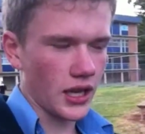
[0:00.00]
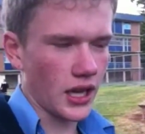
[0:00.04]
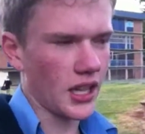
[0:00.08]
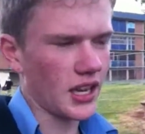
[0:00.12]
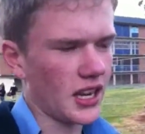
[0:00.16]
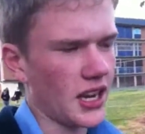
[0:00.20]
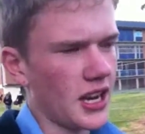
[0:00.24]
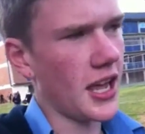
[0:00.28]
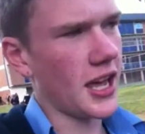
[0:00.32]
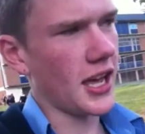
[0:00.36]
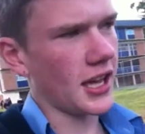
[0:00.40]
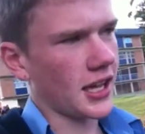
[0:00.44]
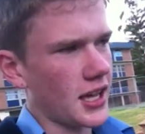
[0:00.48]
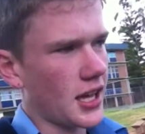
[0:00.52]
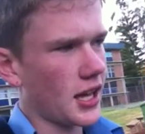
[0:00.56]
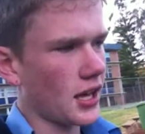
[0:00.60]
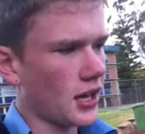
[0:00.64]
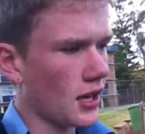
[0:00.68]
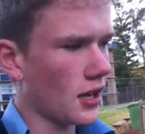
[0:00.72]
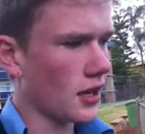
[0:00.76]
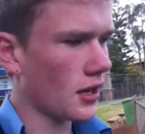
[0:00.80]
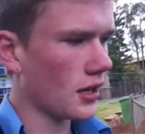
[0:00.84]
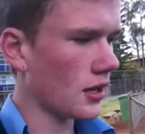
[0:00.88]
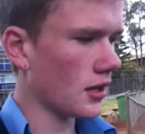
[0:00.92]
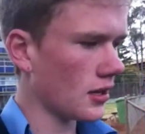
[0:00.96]
Okay, Nick,
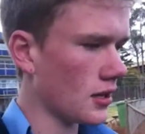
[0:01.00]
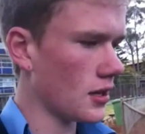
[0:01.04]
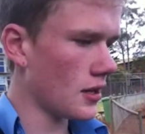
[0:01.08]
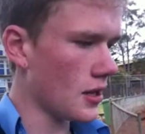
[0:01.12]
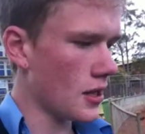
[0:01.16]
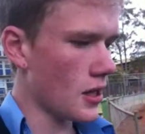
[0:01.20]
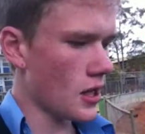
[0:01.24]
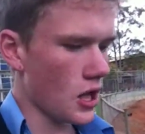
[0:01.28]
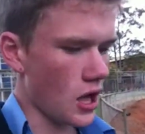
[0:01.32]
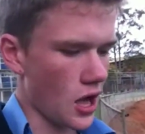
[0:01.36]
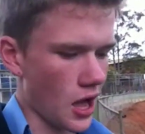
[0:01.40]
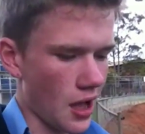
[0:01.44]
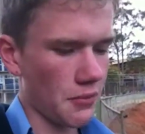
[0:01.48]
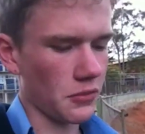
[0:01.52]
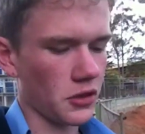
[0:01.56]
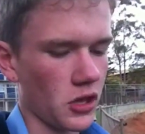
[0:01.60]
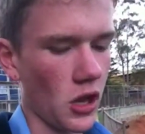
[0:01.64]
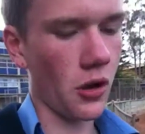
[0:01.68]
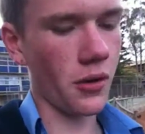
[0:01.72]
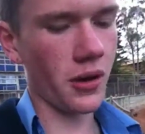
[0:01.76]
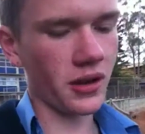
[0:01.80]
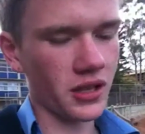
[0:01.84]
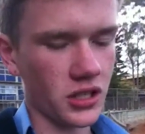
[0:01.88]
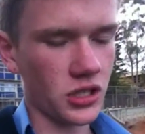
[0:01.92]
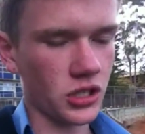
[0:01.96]
I'm
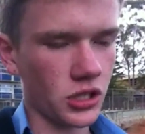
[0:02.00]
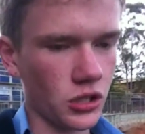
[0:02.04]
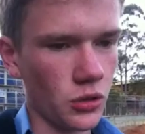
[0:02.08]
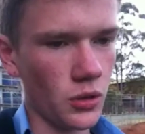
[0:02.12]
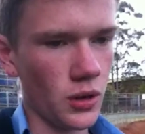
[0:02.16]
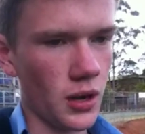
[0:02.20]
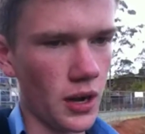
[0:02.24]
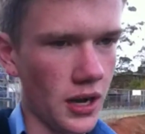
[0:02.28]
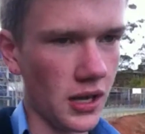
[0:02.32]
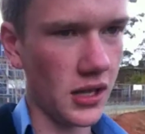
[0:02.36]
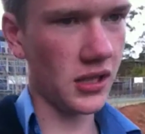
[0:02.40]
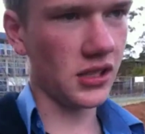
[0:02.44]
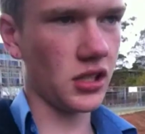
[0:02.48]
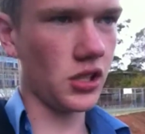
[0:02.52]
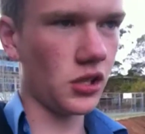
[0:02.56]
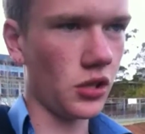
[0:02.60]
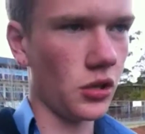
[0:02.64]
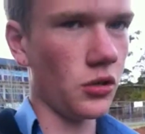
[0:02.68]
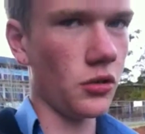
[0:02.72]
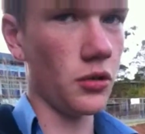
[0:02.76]
going to ask